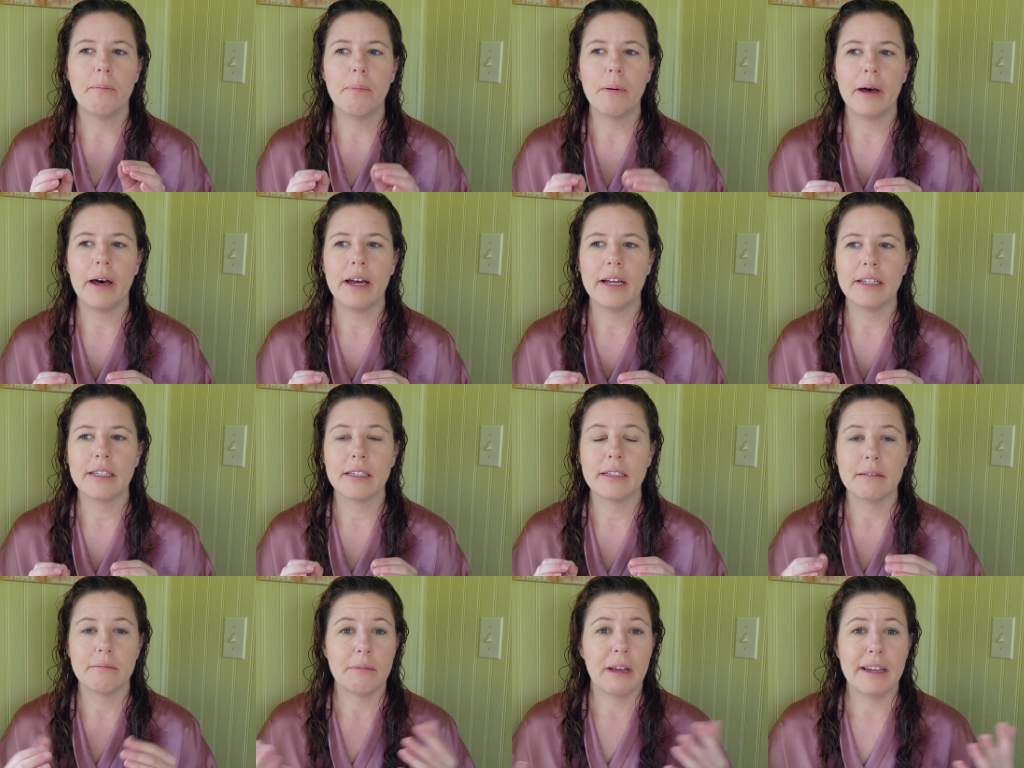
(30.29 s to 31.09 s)

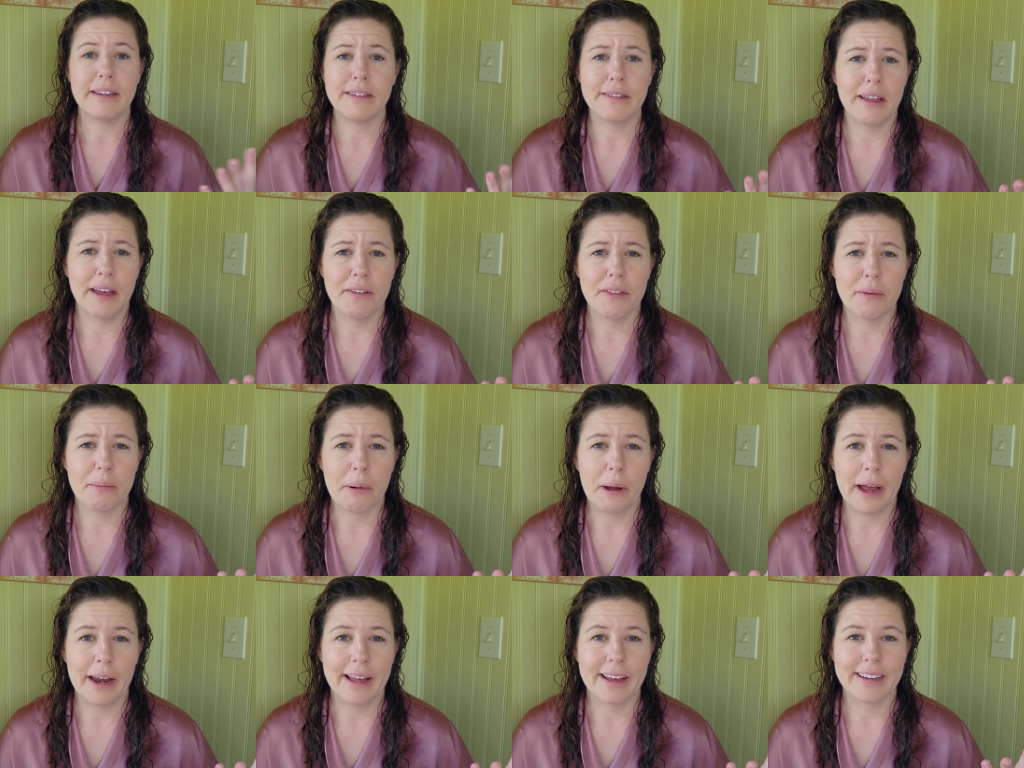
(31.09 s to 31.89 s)
But I still have the
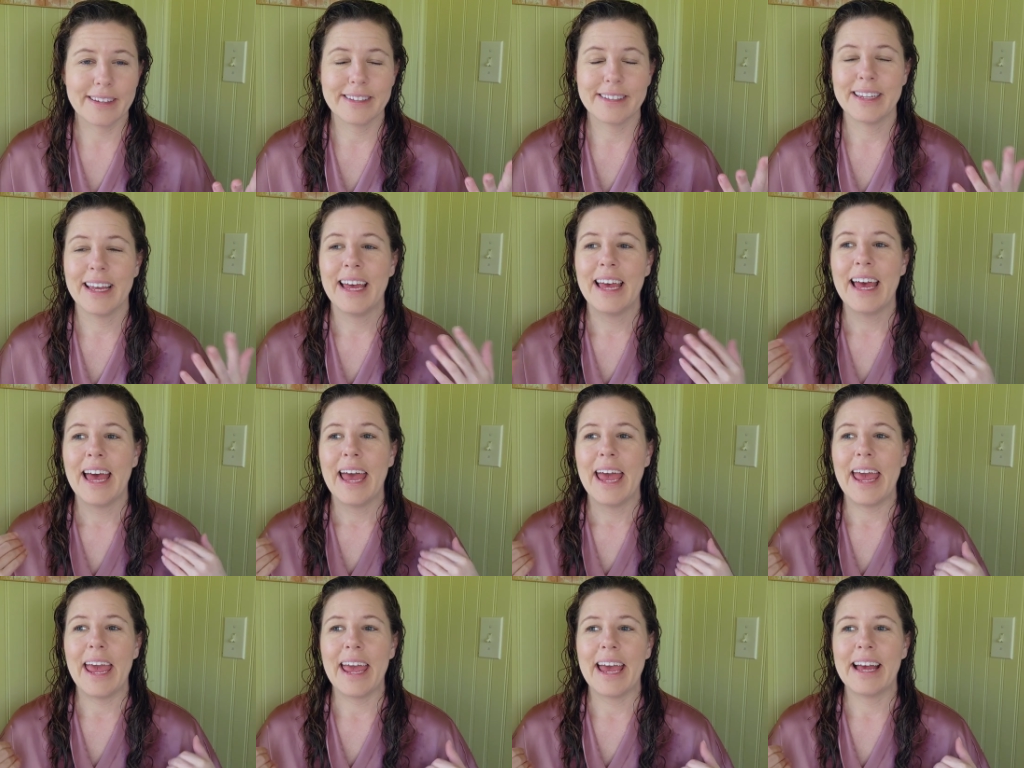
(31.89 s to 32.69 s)
products.
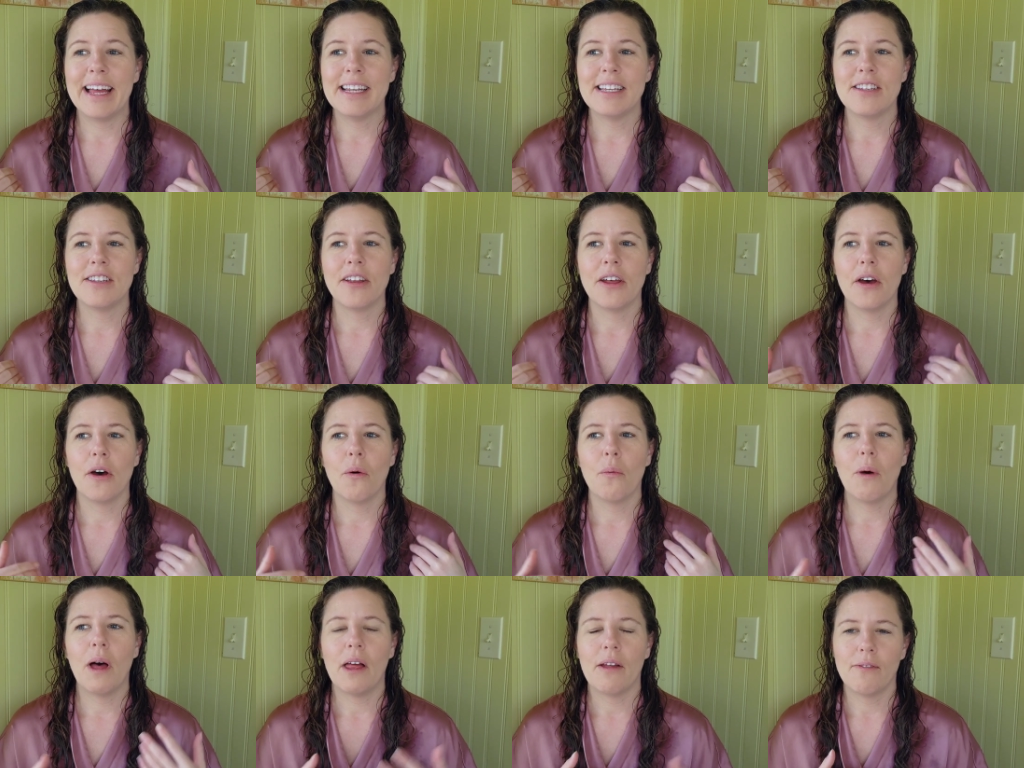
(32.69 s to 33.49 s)
And
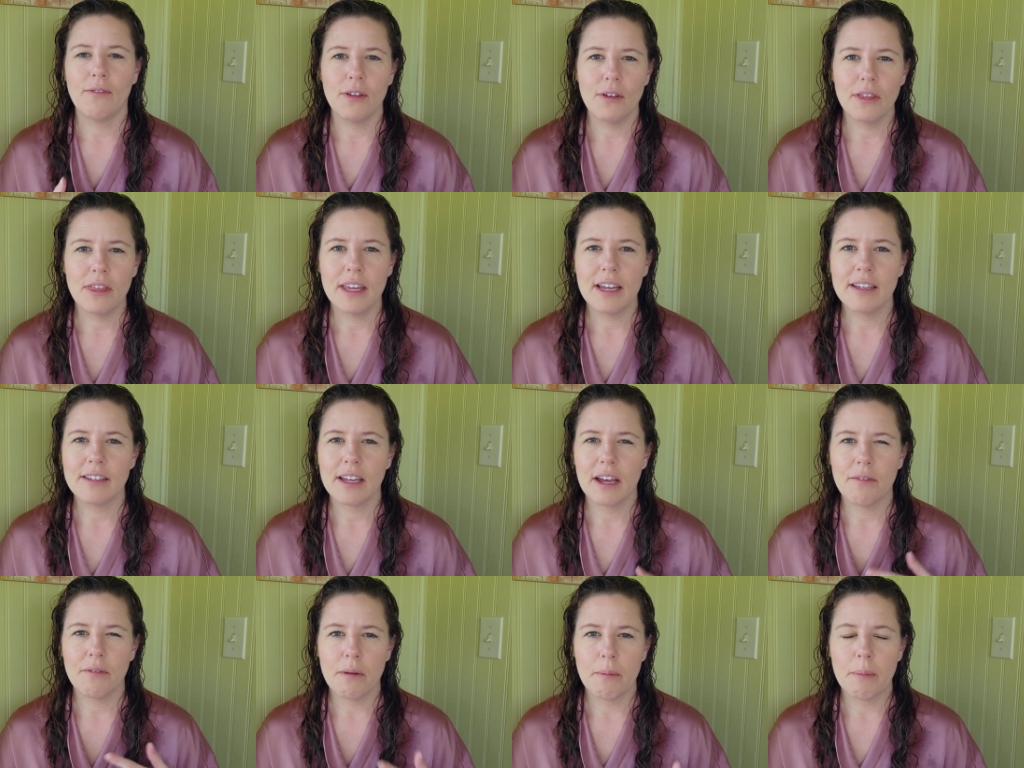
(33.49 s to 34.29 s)
so while a few things
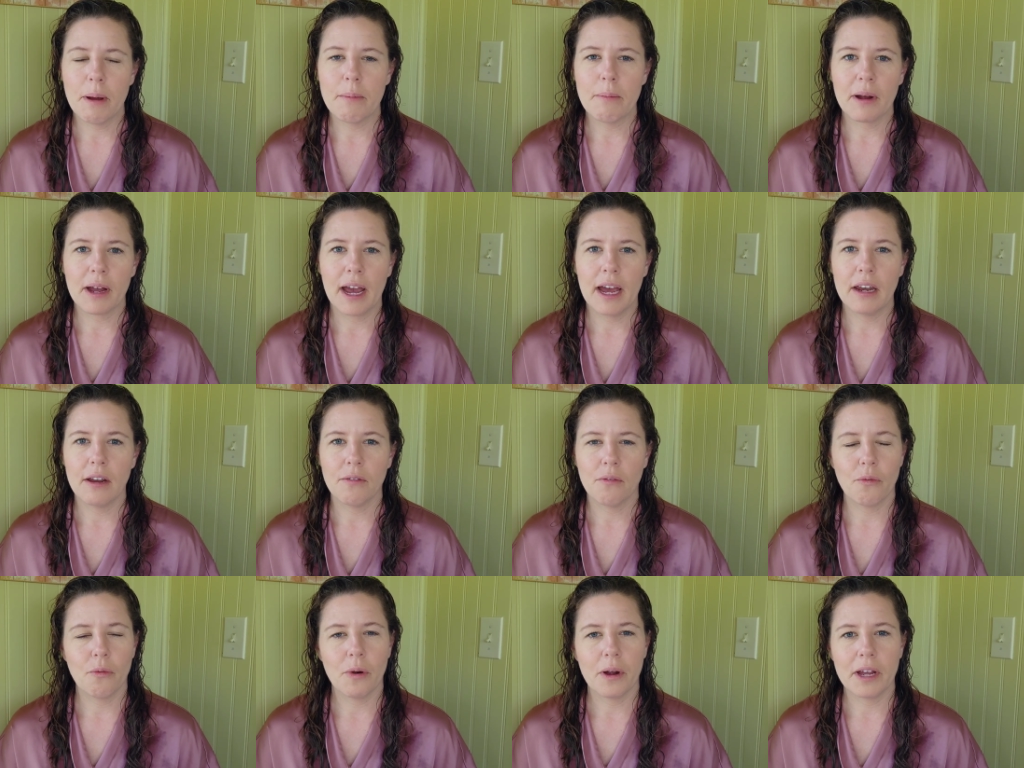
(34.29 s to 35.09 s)
I remember kind
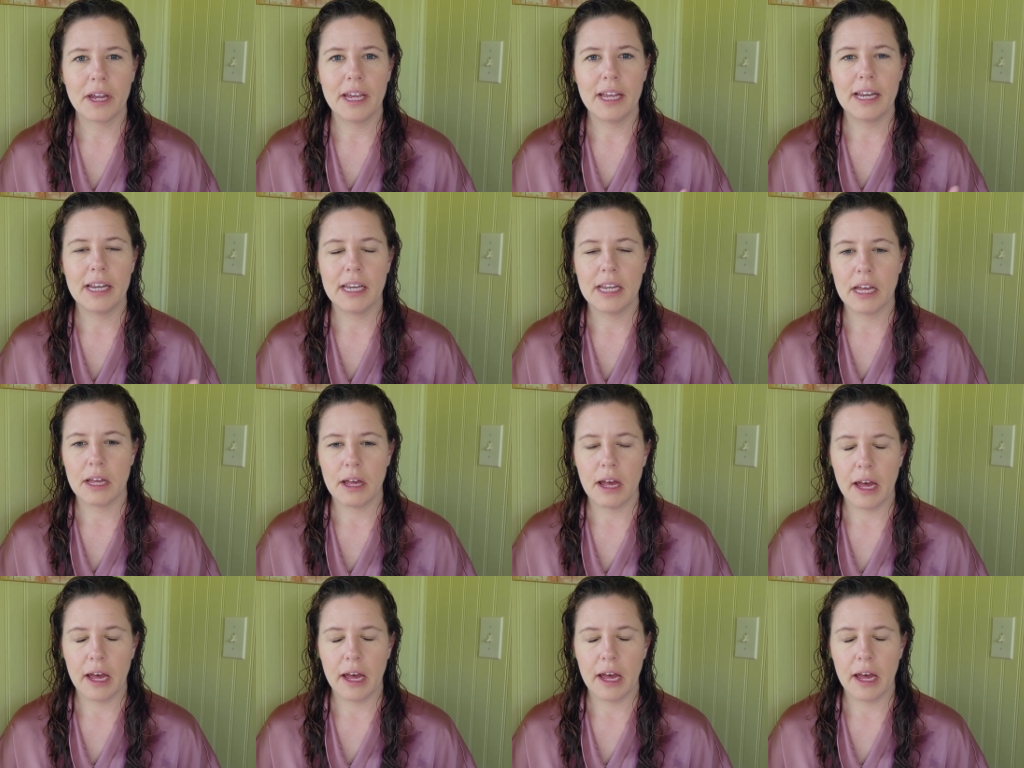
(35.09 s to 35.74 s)
of working,